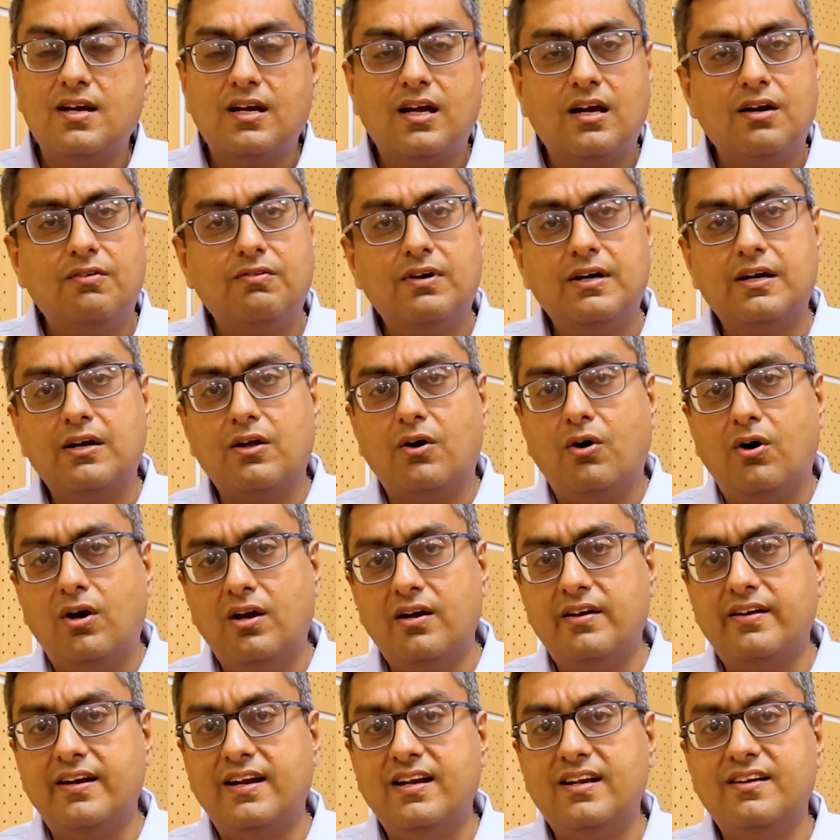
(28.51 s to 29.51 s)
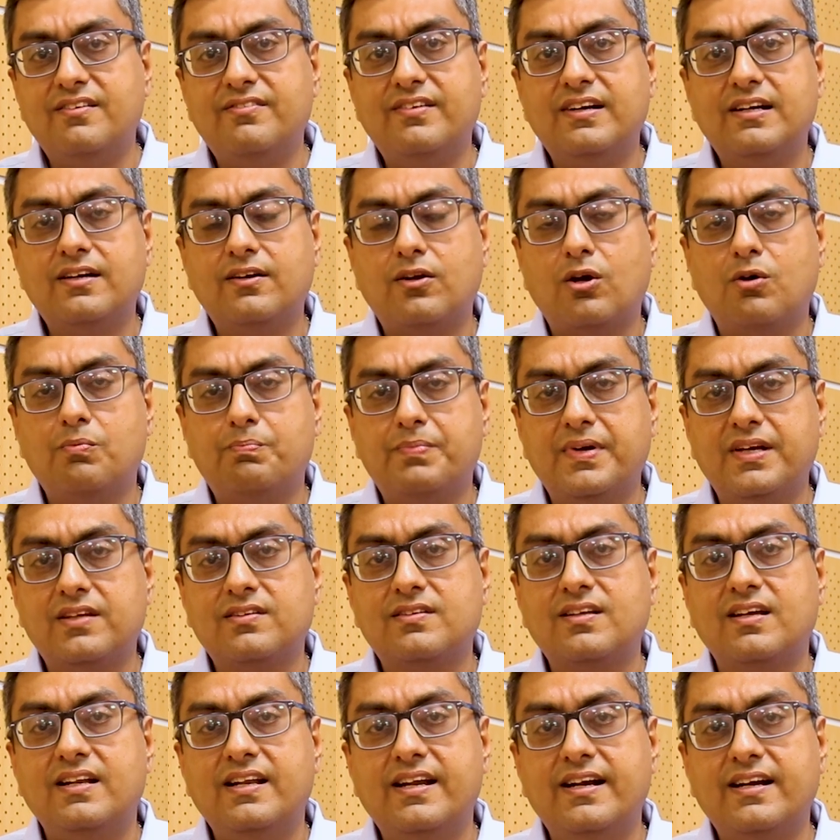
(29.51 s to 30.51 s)
covered all relevant
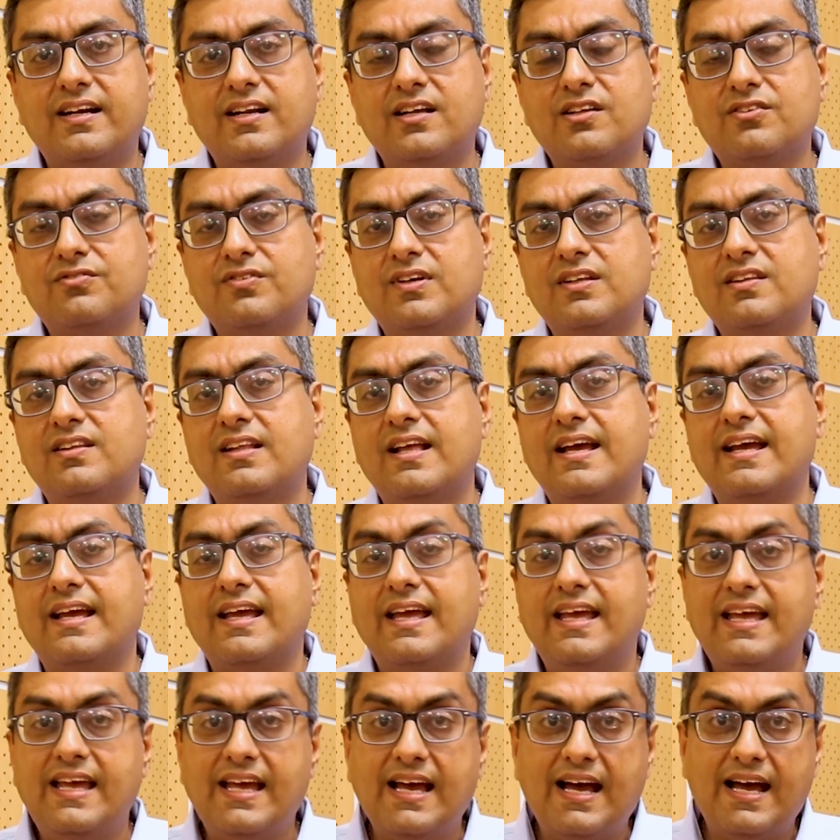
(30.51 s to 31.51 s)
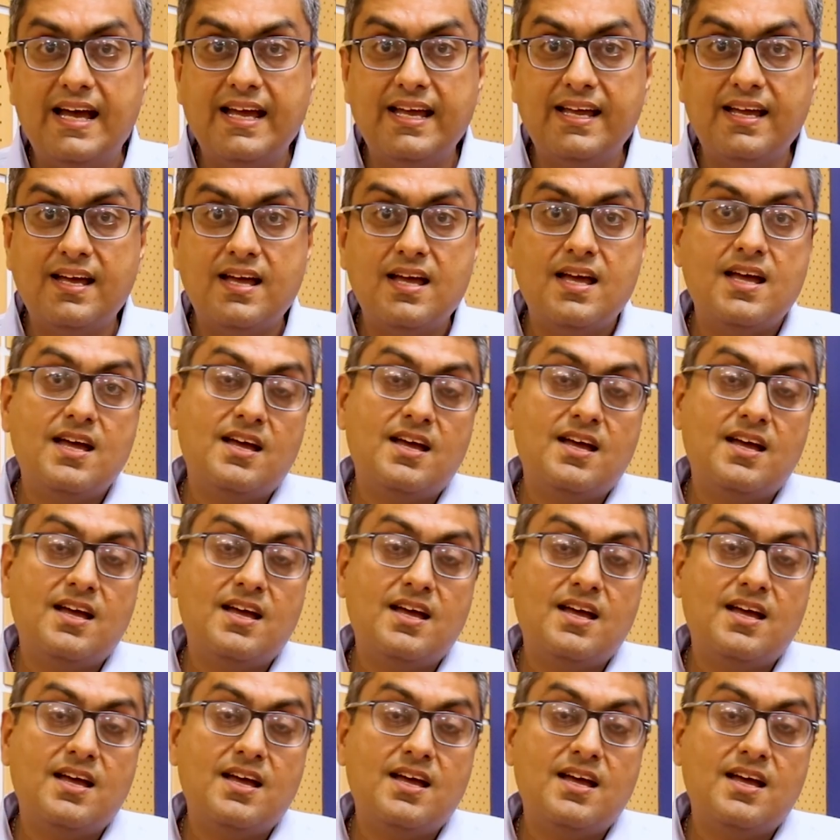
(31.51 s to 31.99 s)
topics, the latest ones like AI.